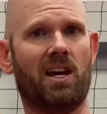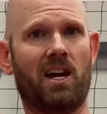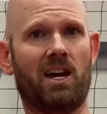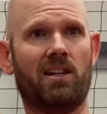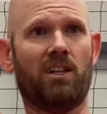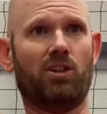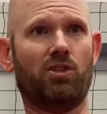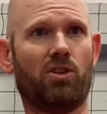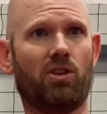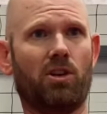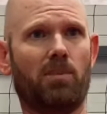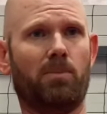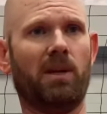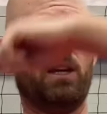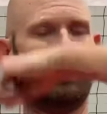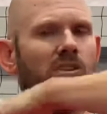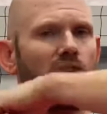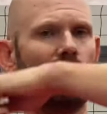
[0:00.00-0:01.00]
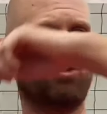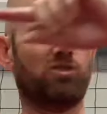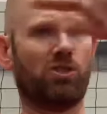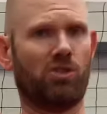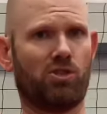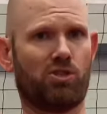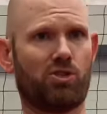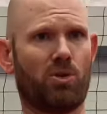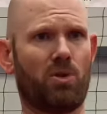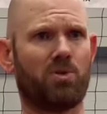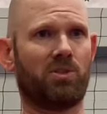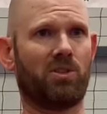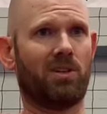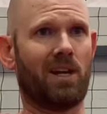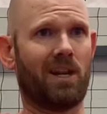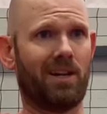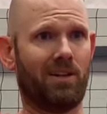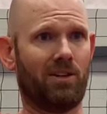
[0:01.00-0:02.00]
and then you're going to be using your shoulder a
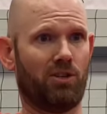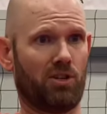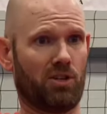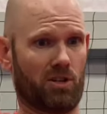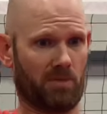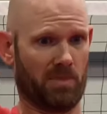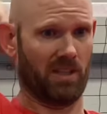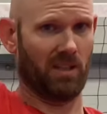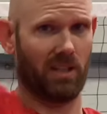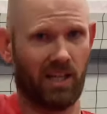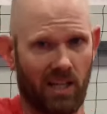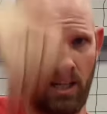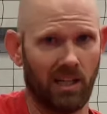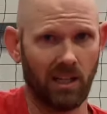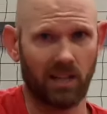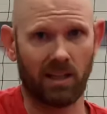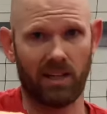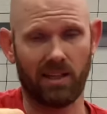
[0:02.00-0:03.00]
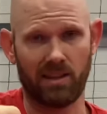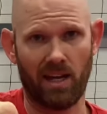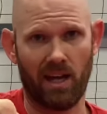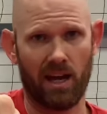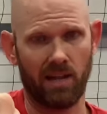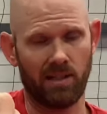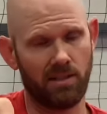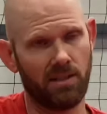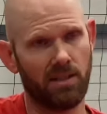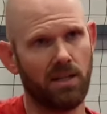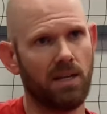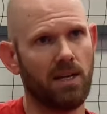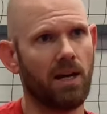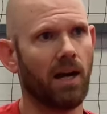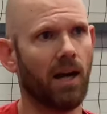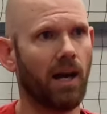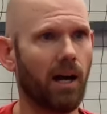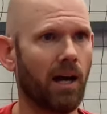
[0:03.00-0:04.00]
lot here, and you're going to be hitting like that.
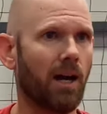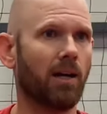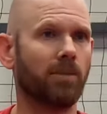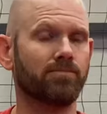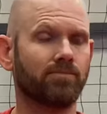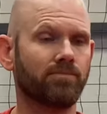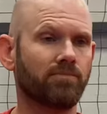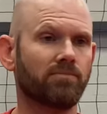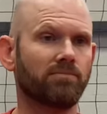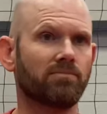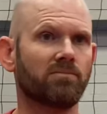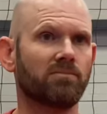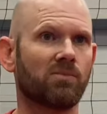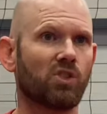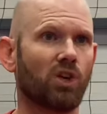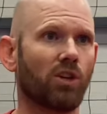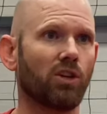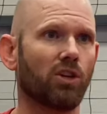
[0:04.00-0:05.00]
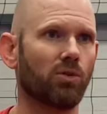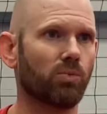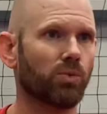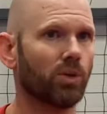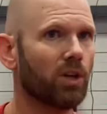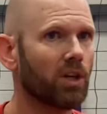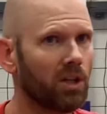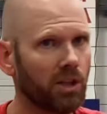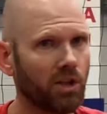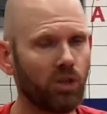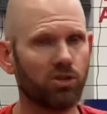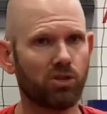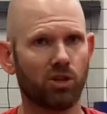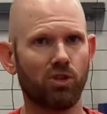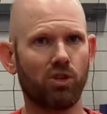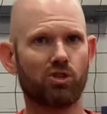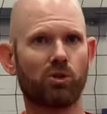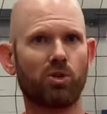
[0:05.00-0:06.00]
So you're really
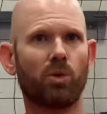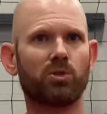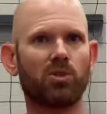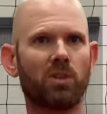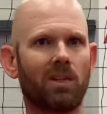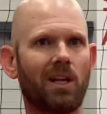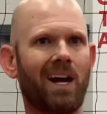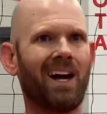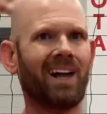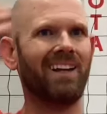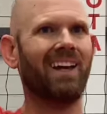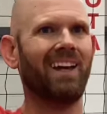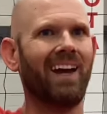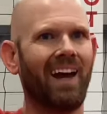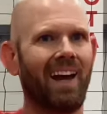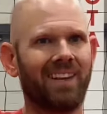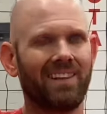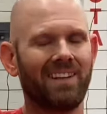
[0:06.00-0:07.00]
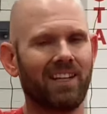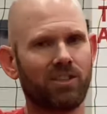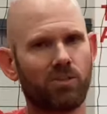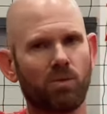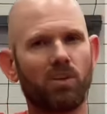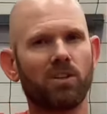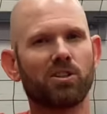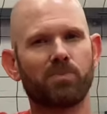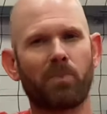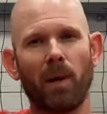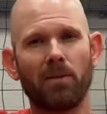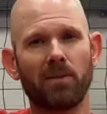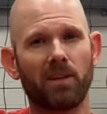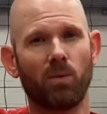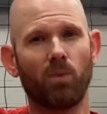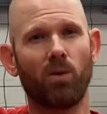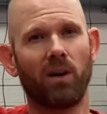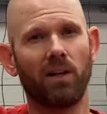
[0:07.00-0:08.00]
using your shoulder a lot. And this one is probably
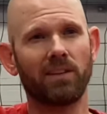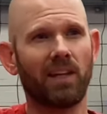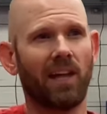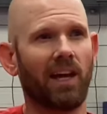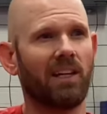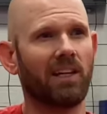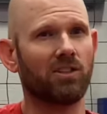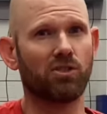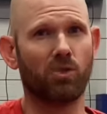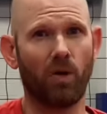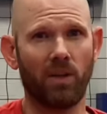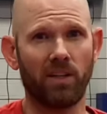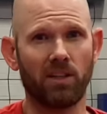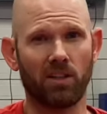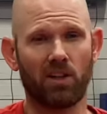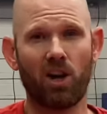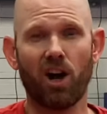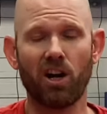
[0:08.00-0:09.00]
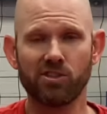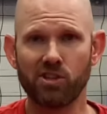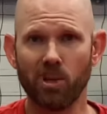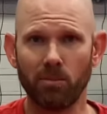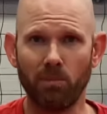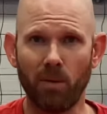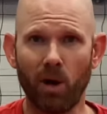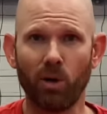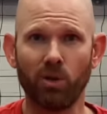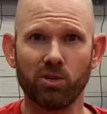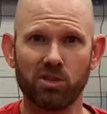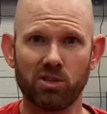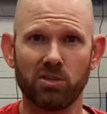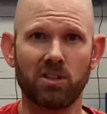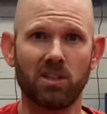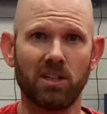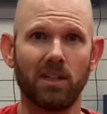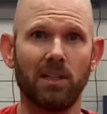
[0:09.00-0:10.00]
the one that is going to cause the most
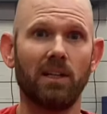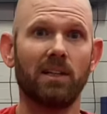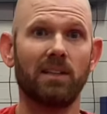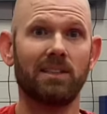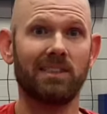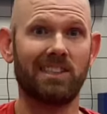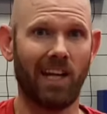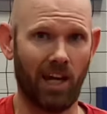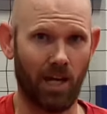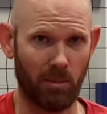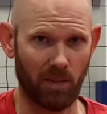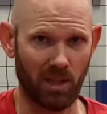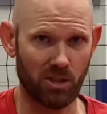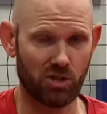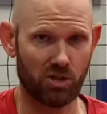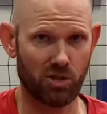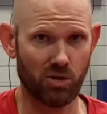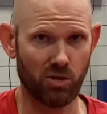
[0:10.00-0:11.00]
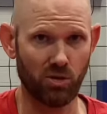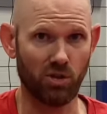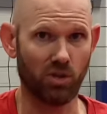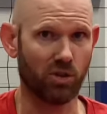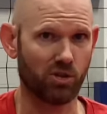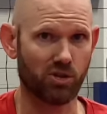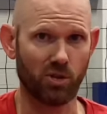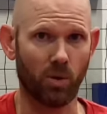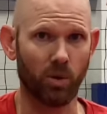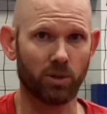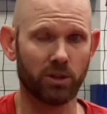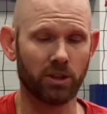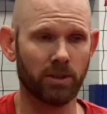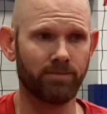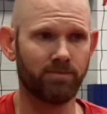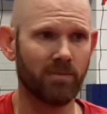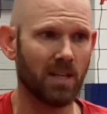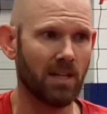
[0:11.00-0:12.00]
damage to your
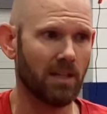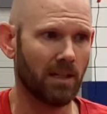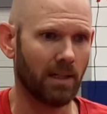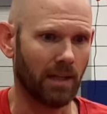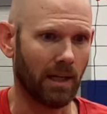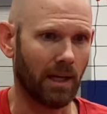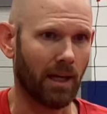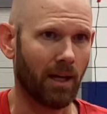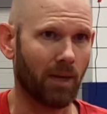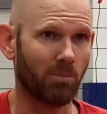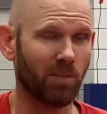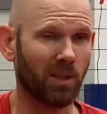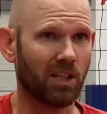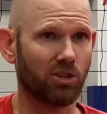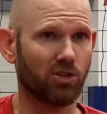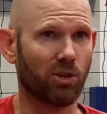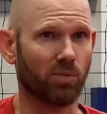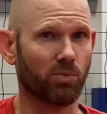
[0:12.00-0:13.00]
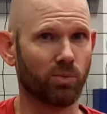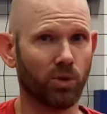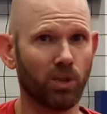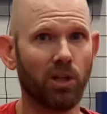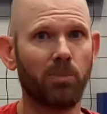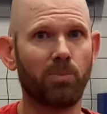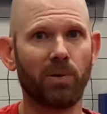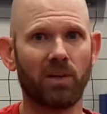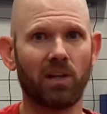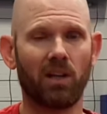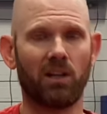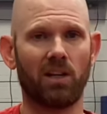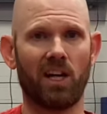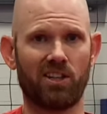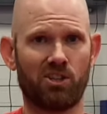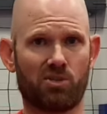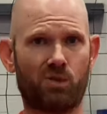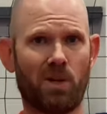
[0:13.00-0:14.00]
shoulder because you're really putting a
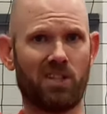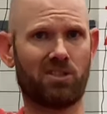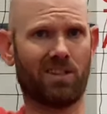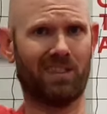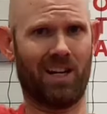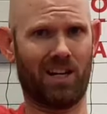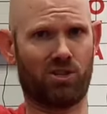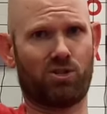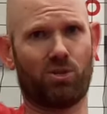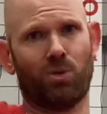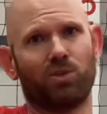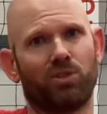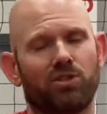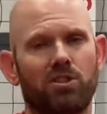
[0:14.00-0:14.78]
lot of stress on that shoulder